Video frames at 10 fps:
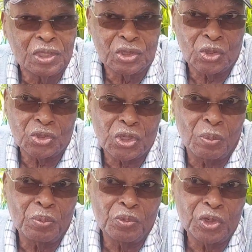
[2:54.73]
So
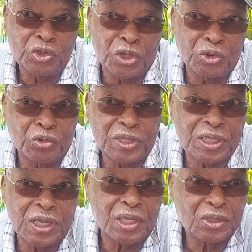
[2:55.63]
some returning
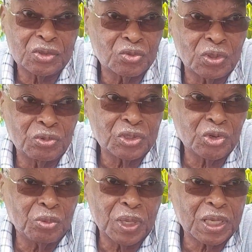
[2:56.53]
residents will
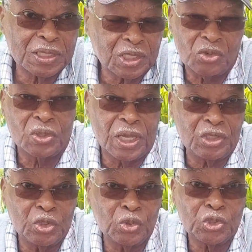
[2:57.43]
return because they don't
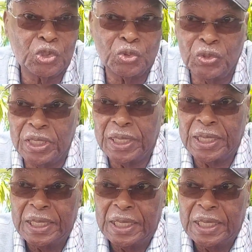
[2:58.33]
get used to the